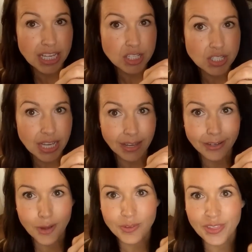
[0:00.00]
each day,
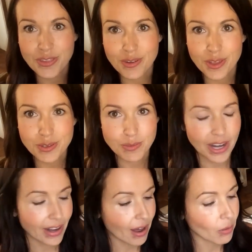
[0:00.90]
and I'll run through those
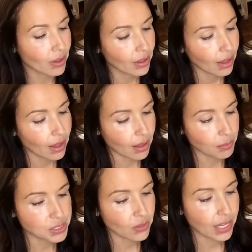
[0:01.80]
right now.
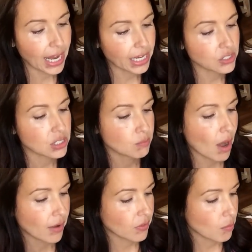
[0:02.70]
So then I can just
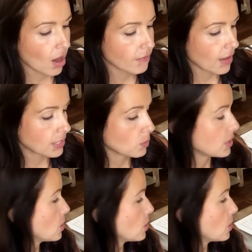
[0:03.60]
mark them off as we